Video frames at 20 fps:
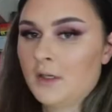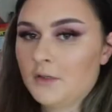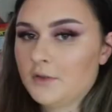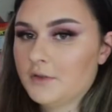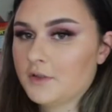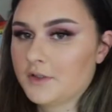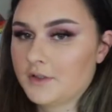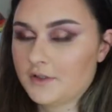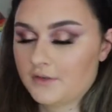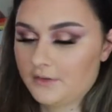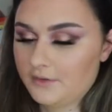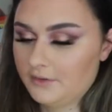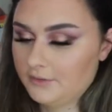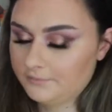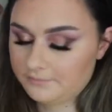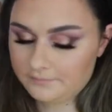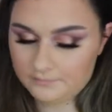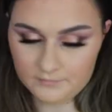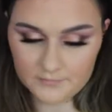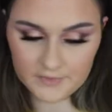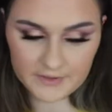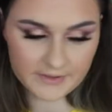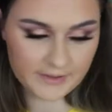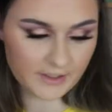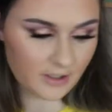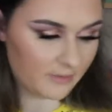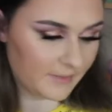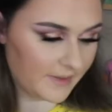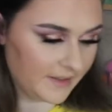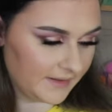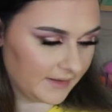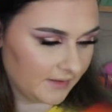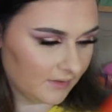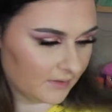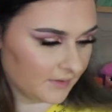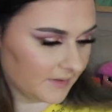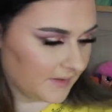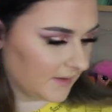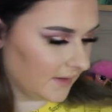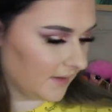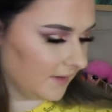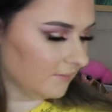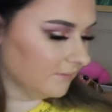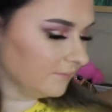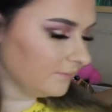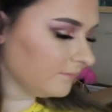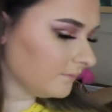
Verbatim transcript: just so good. So amazing, honestly.